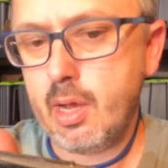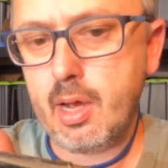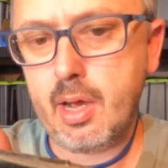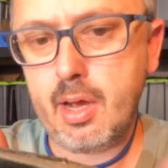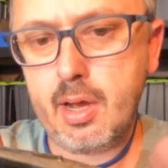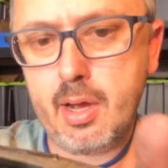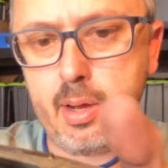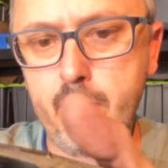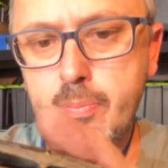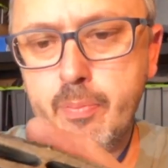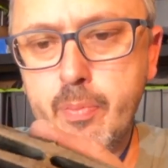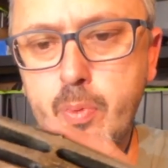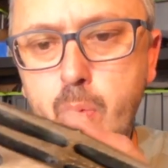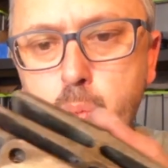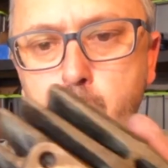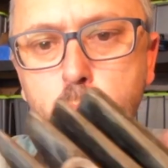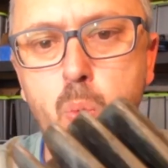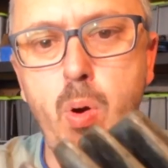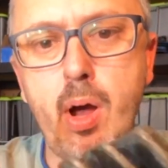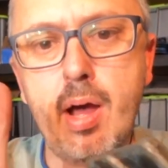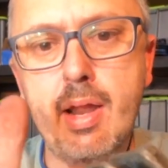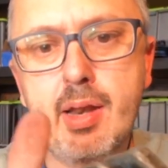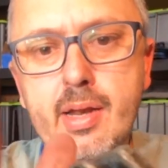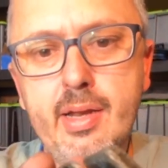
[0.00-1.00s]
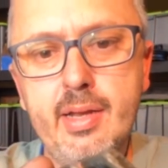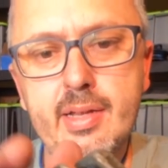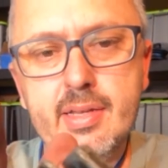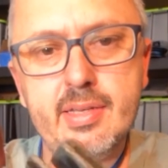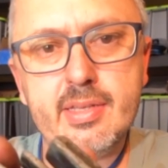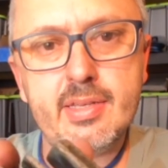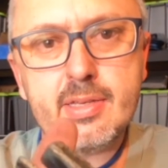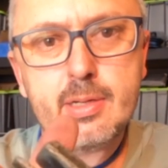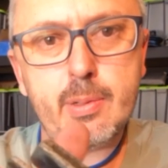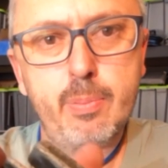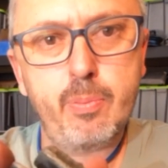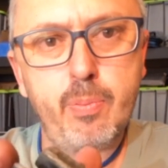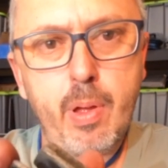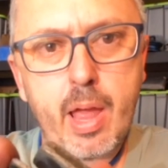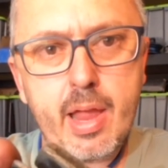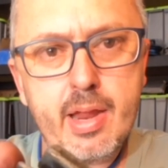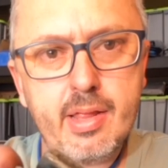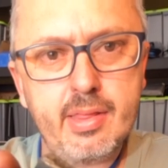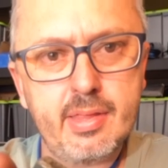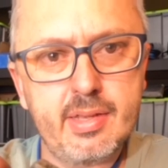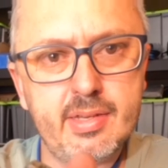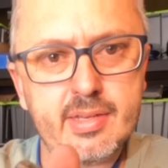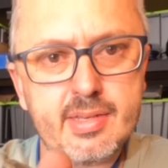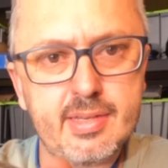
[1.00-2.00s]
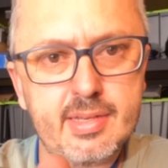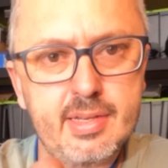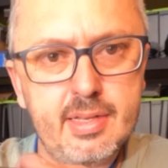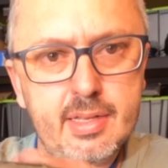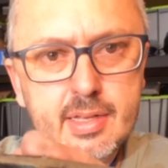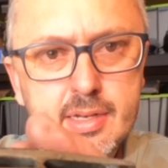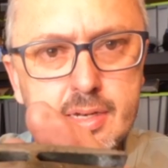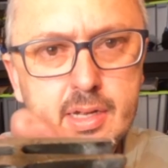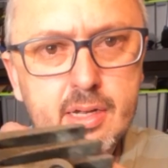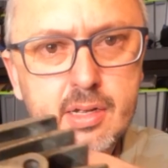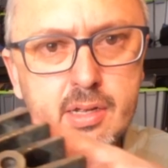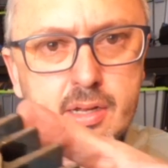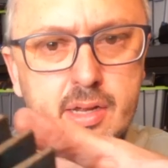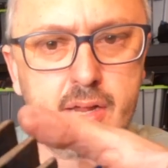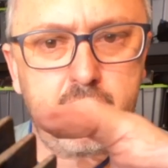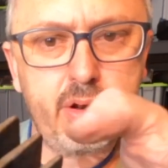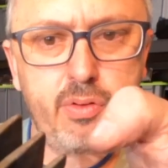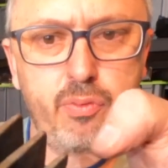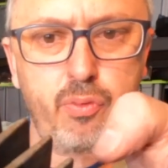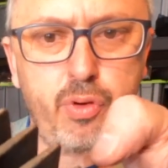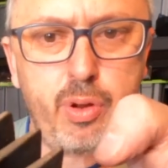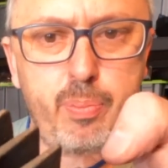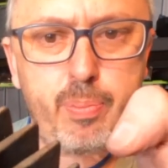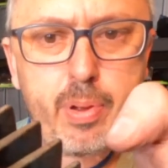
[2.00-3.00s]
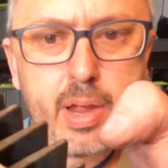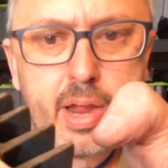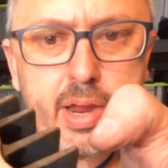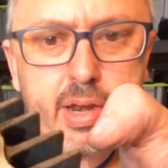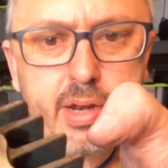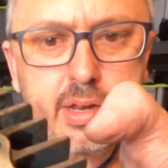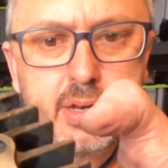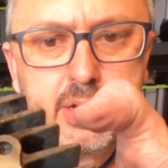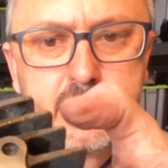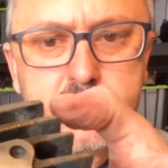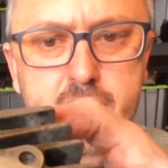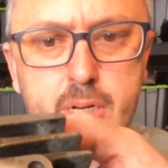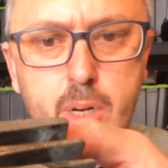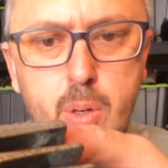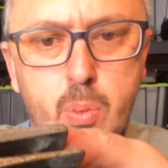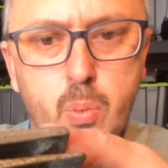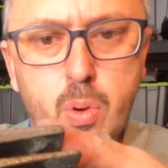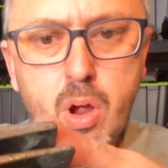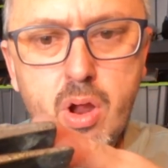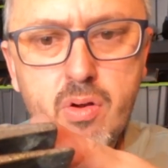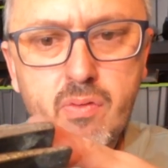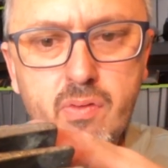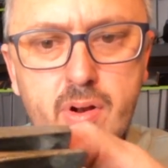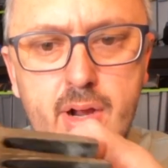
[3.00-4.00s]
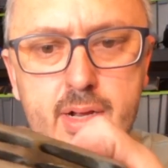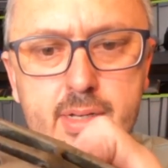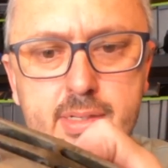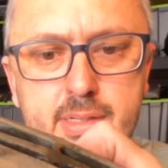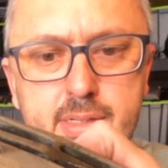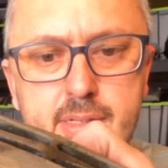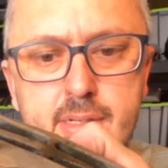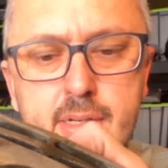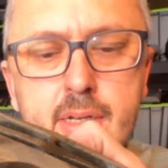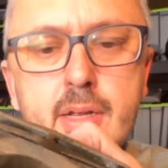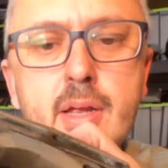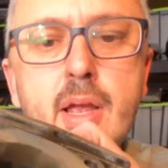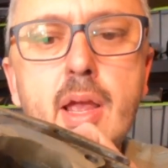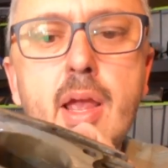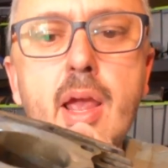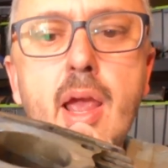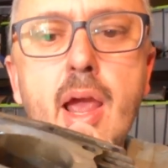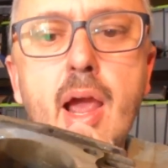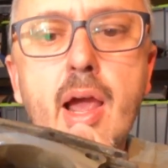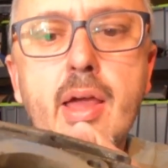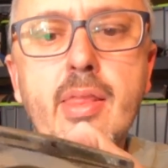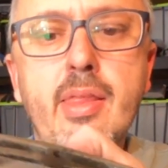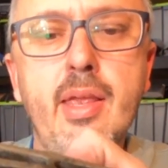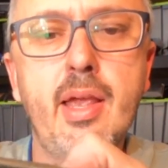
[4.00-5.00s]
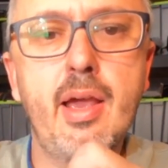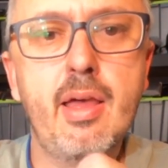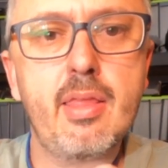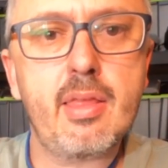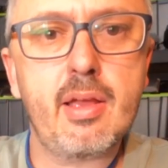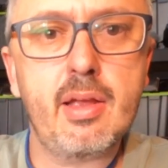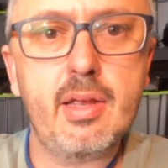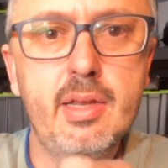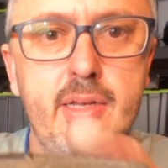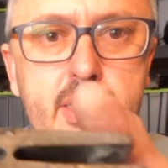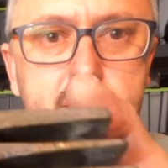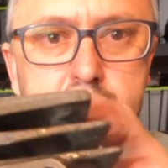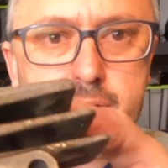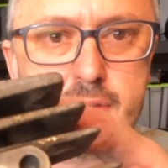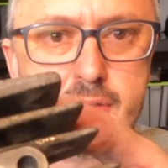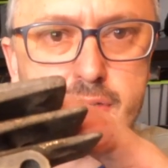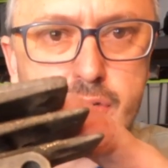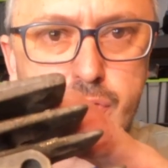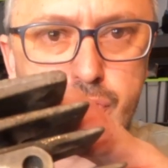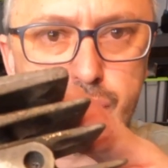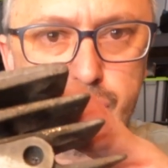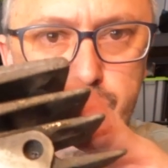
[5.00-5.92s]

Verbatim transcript: Um, one is to paint this cylinder, get it repainted so it won't rust, and the other is to